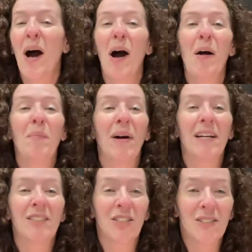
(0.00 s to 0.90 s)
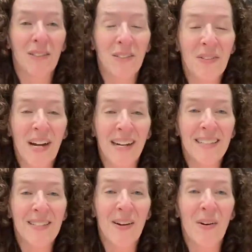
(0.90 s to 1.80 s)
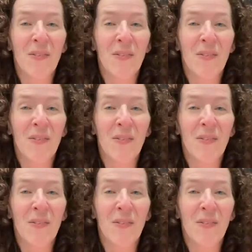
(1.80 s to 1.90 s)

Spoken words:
But just so you guys know,